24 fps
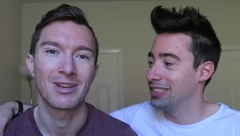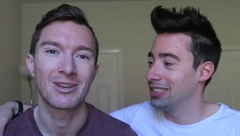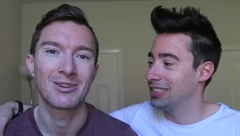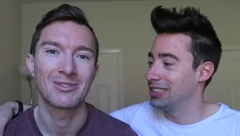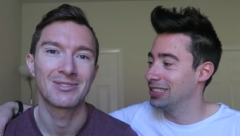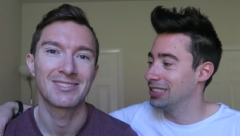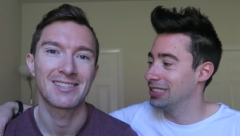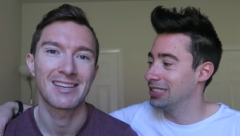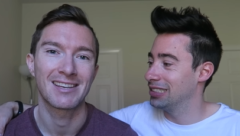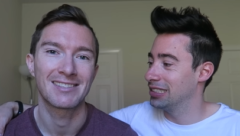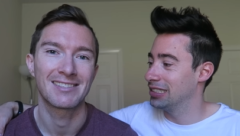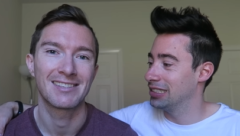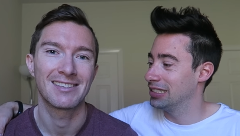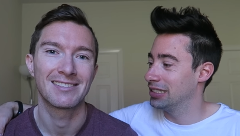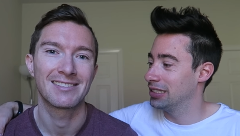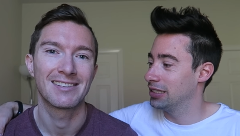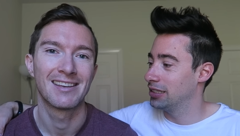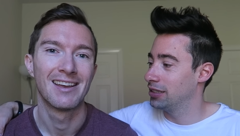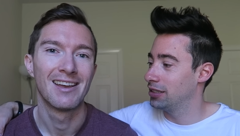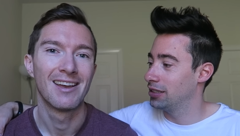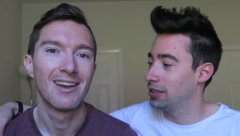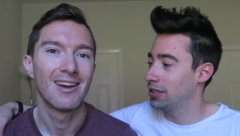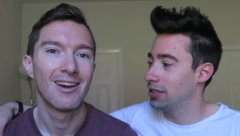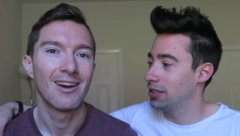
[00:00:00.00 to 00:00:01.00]
Speaker 1: we
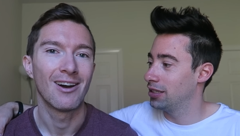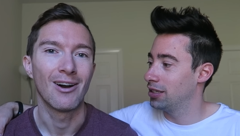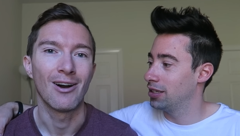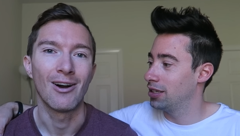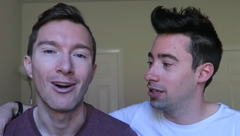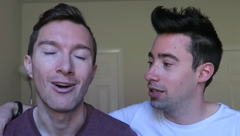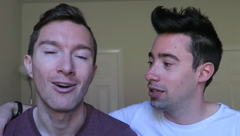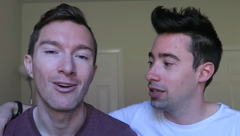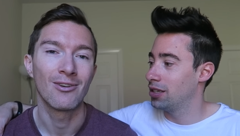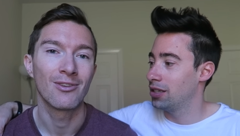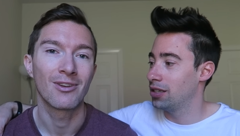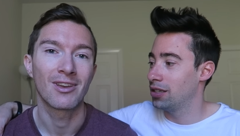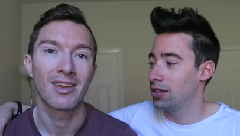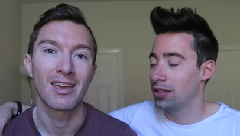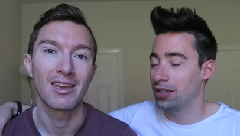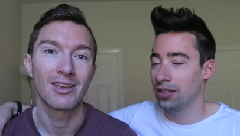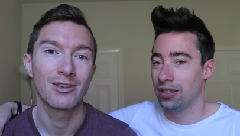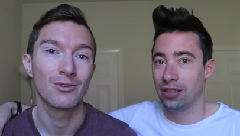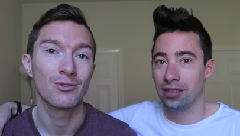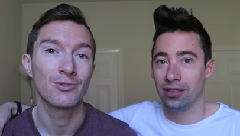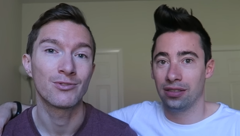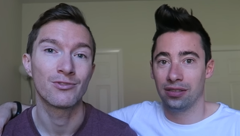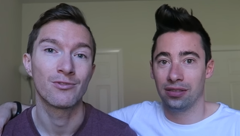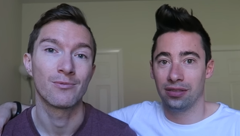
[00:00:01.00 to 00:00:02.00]
contacted all the
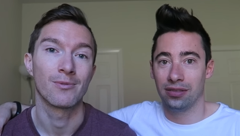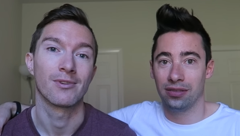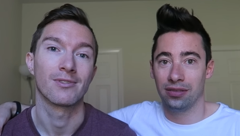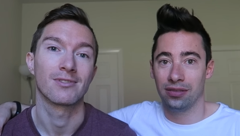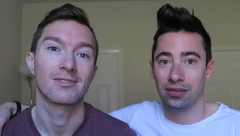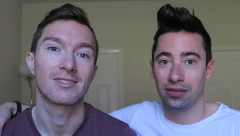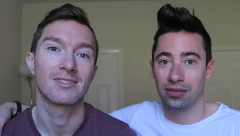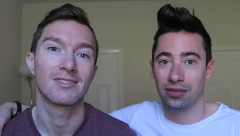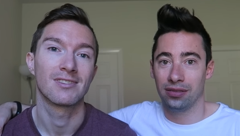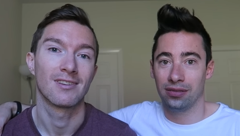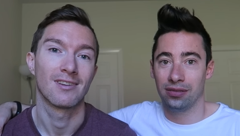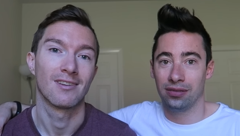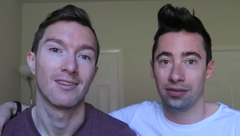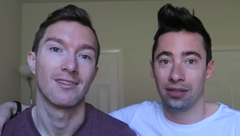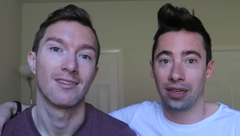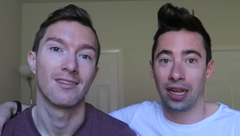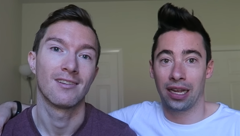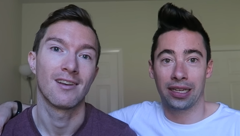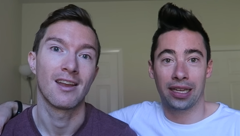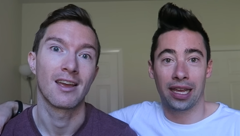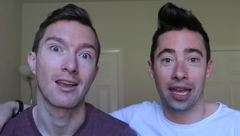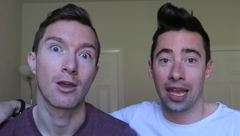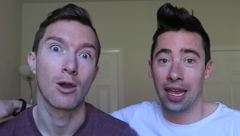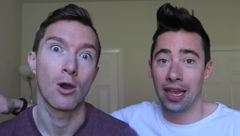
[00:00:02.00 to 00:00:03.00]
gay YouTubers,
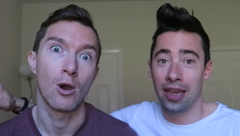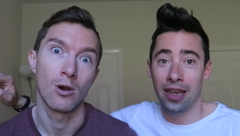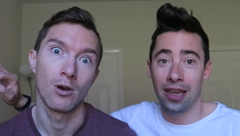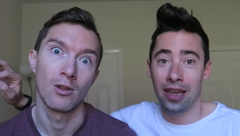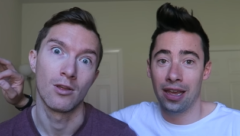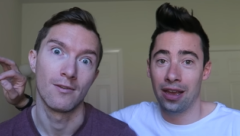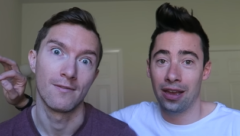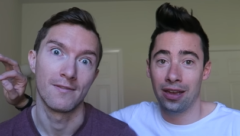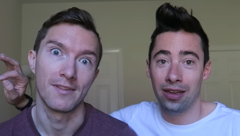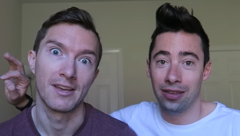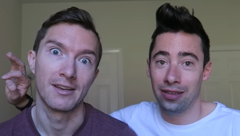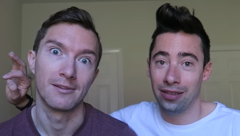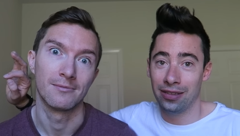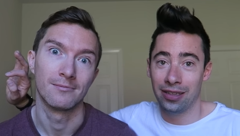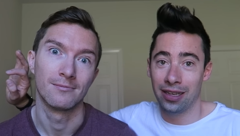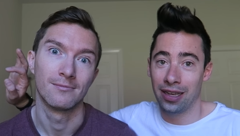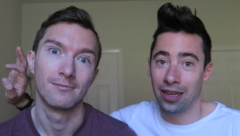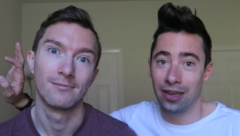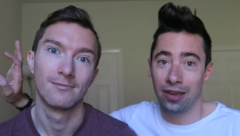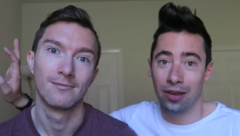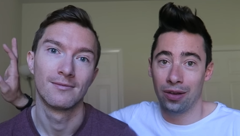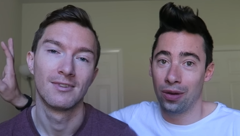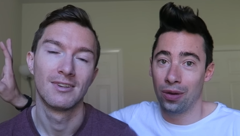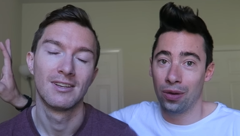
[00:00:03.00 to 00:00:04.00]
Speaker 2: like, like uh, all of them.
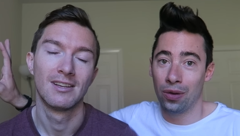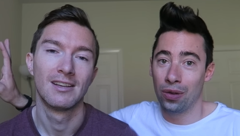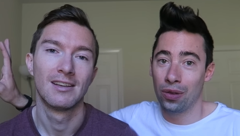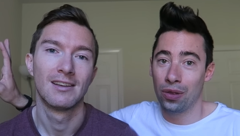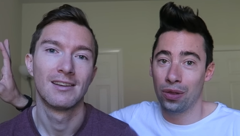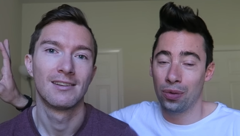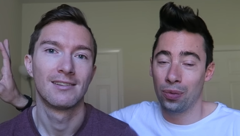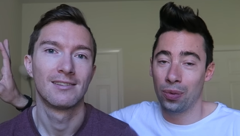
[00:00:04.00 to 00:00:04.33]
Yeah, all